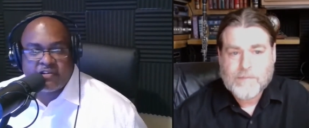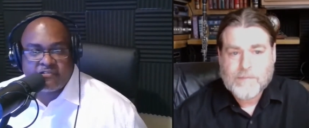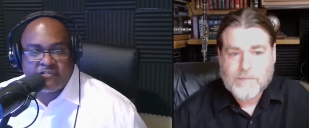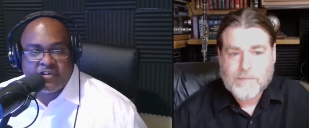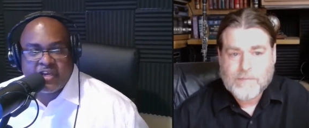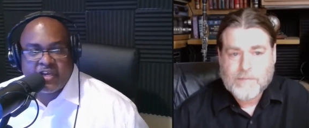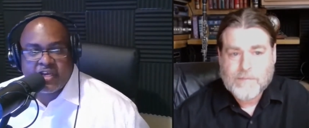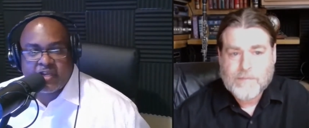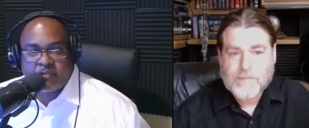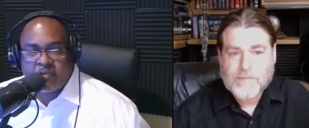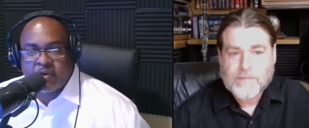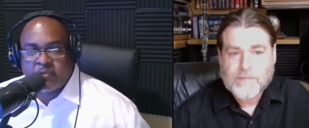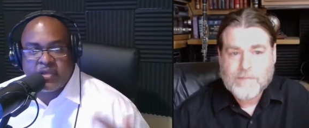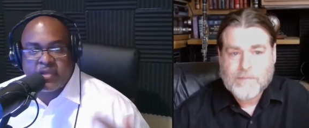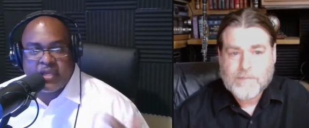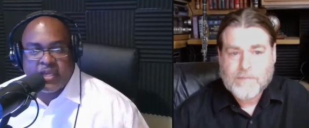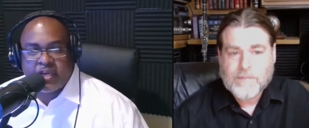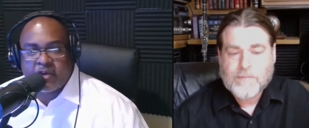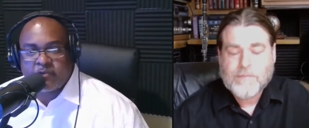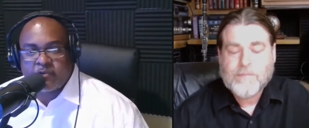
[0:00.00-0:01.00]
Speaker 1: van, maybe
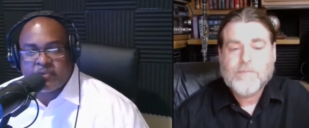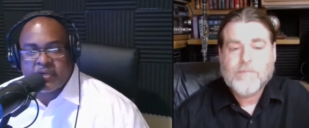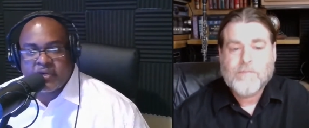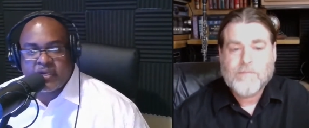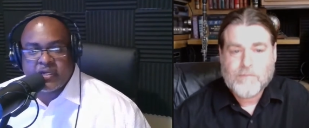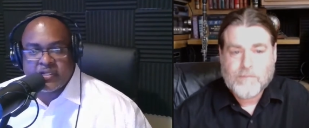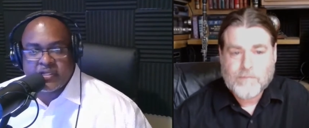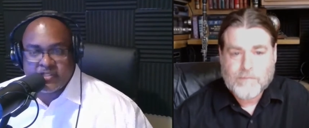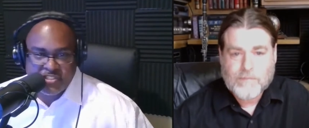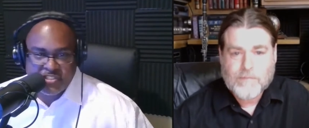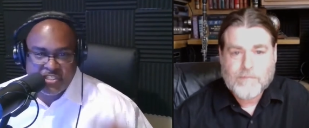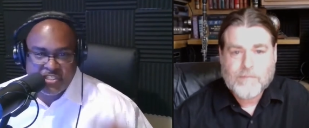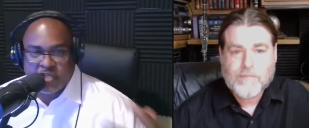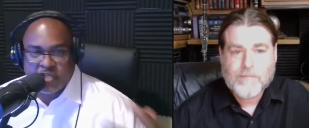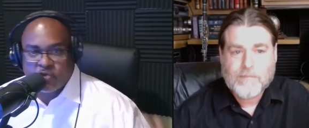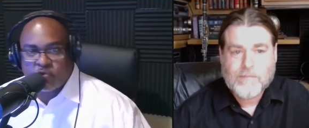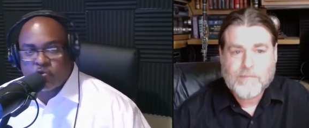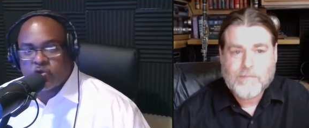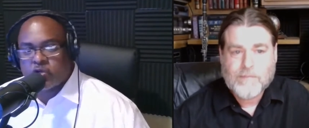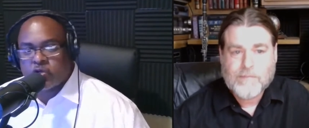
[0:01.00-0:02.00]
camping and seeing the
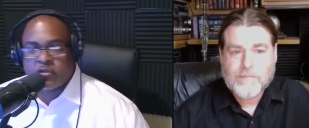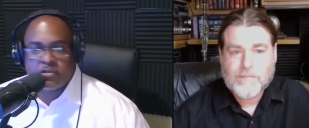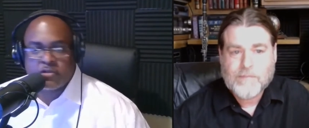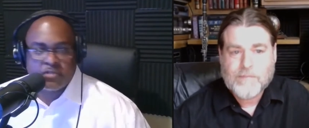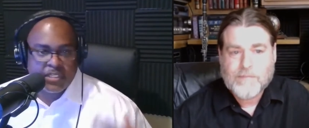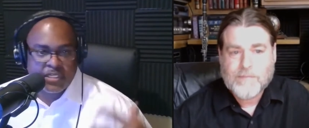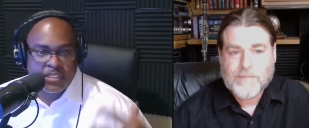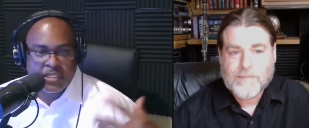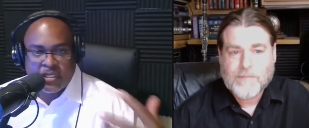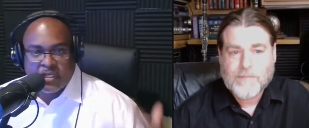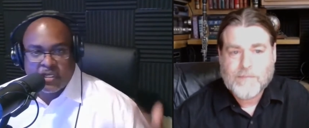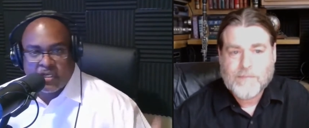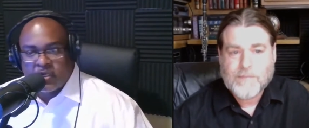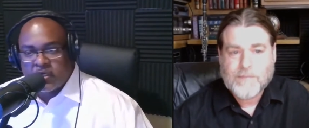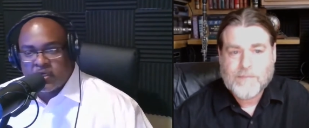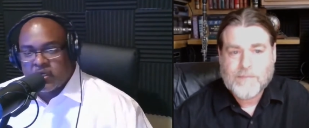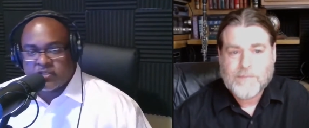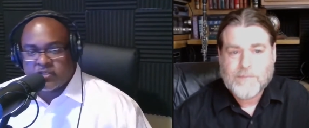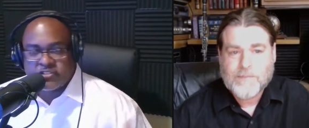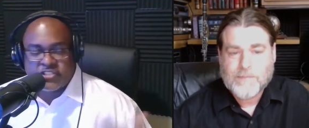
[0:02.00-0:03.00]
world and
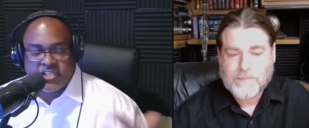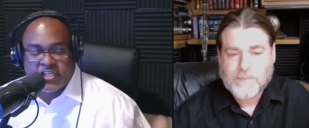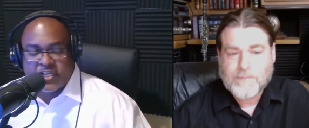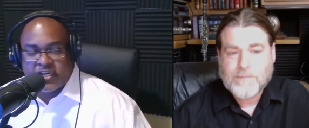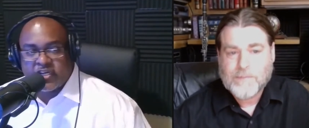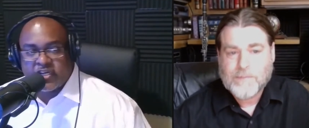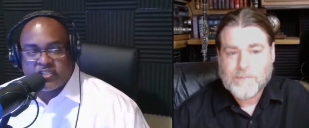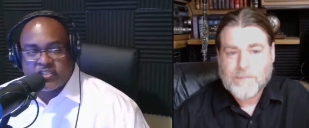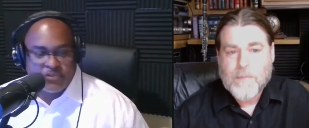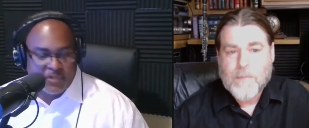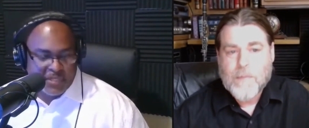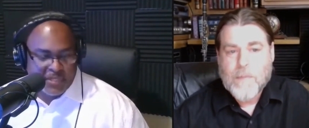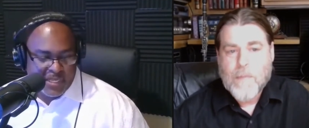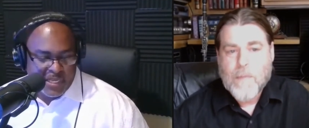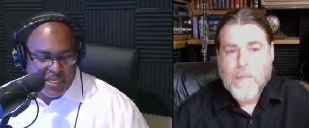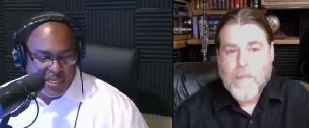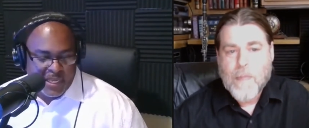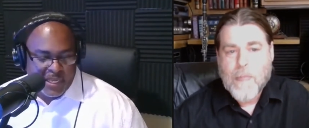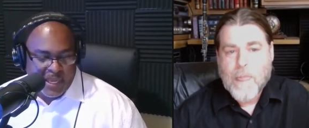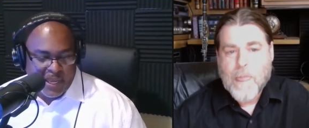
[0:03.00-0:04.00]
or seeing the country.
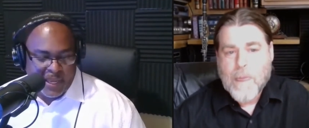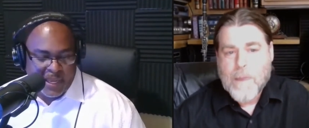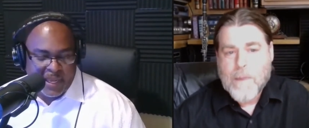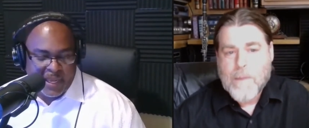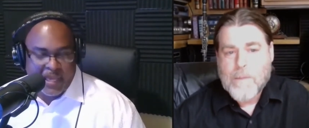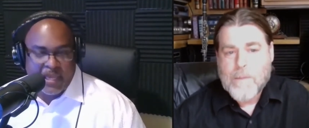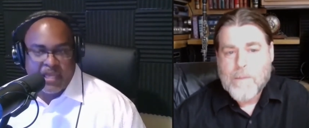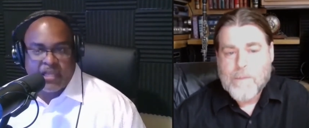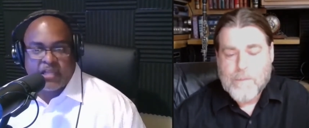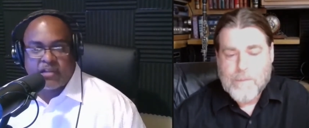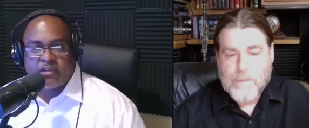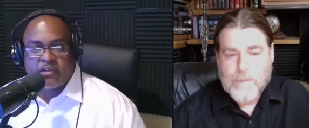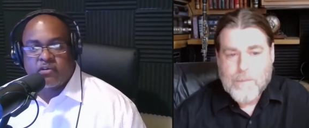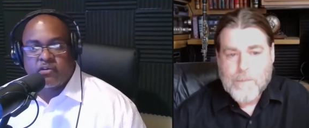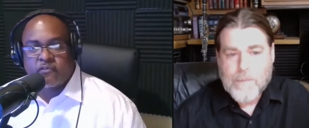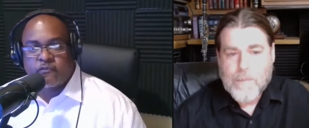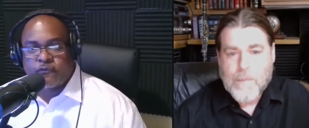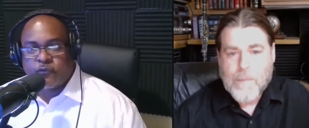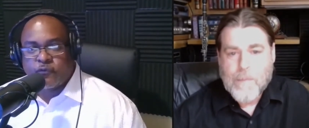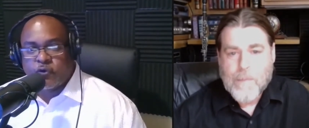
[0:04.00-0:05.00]
And
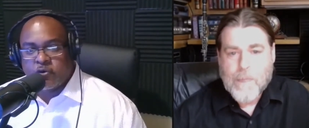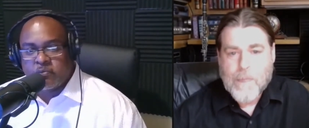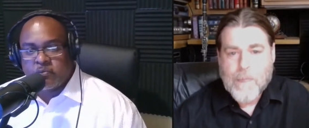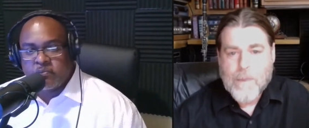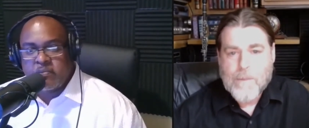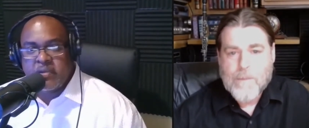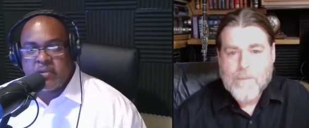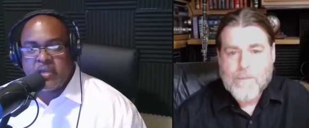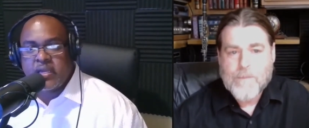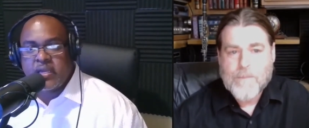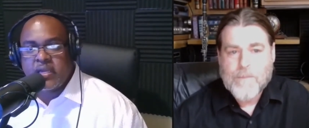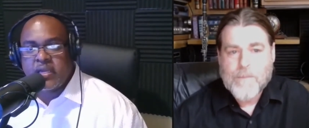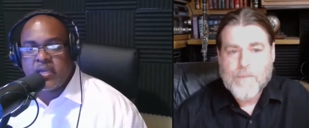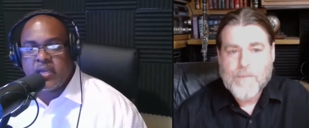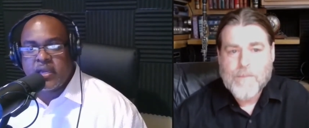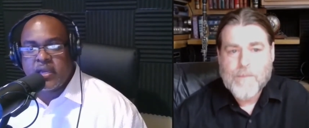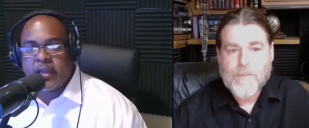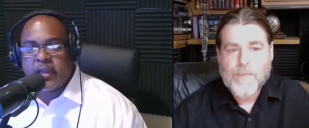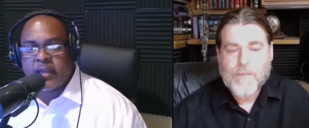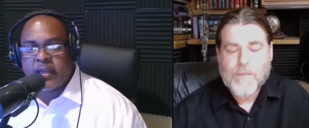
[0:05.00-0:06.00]
for me,
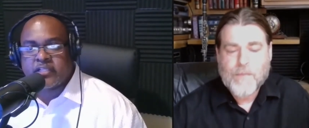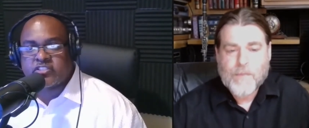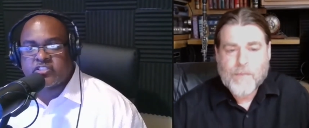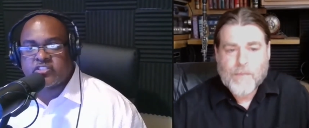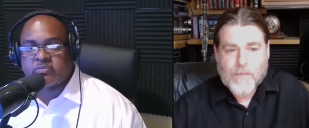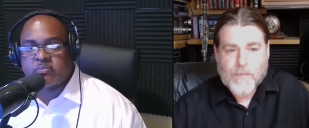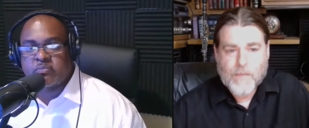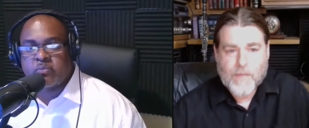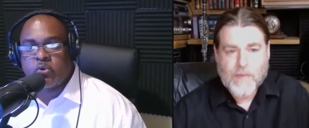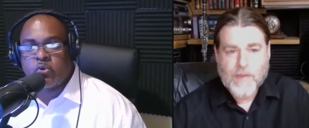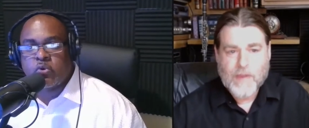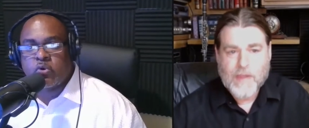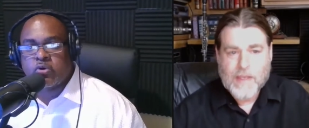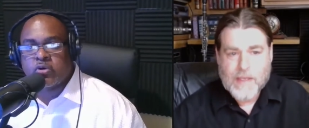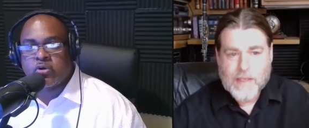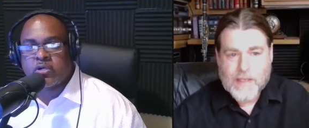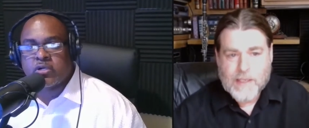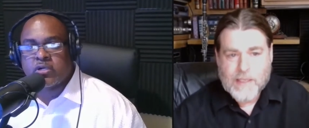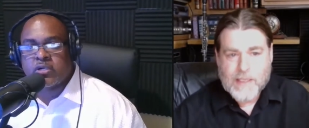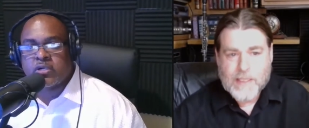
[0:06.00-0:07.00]
it's
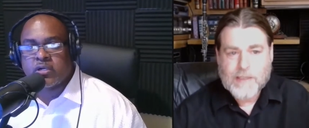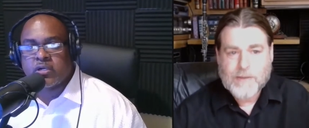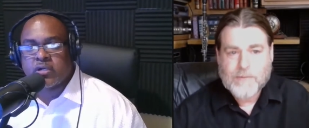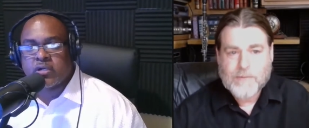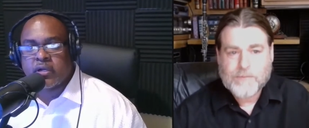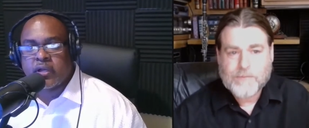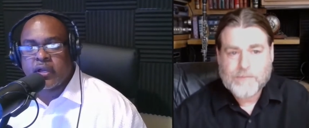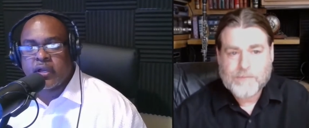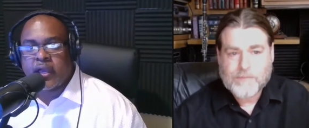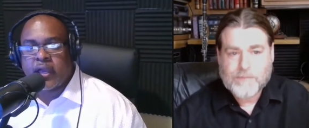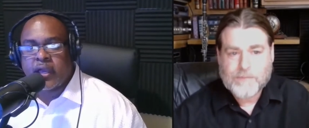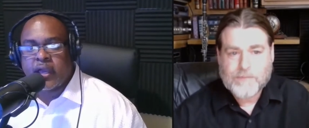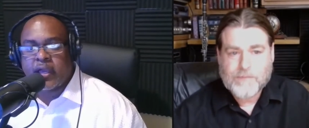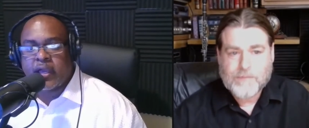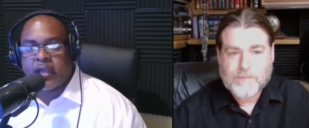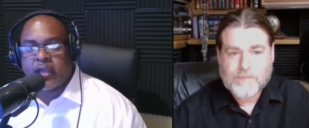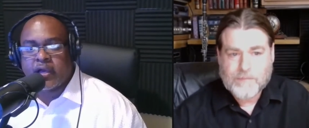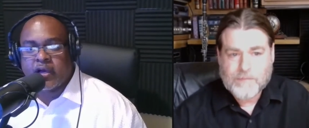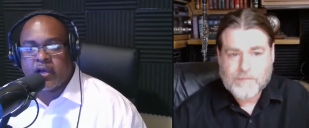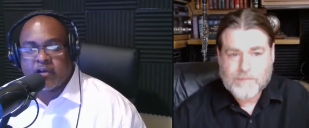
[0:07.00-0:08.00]
more
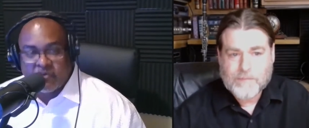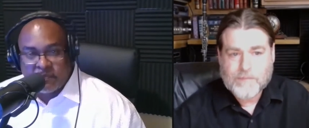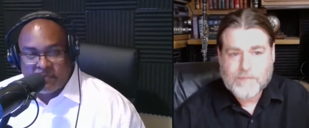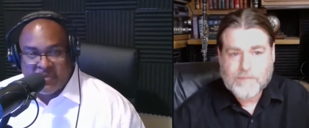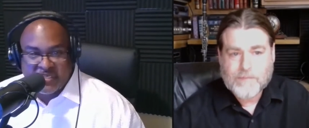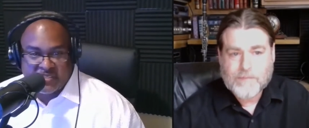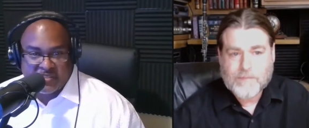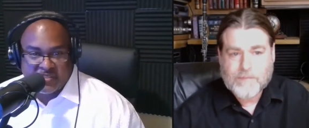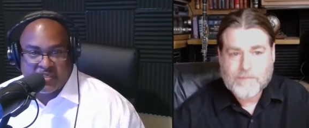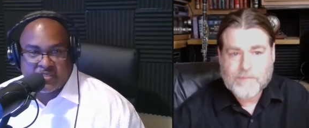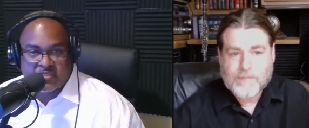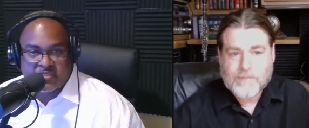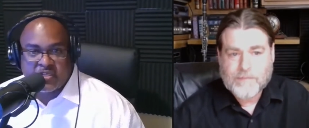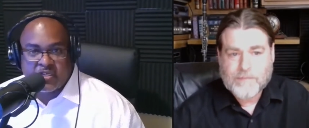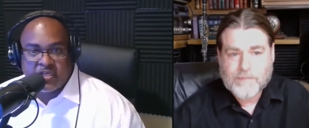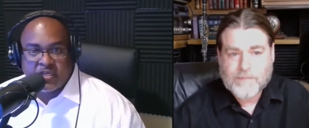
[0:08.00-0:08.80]
of a business.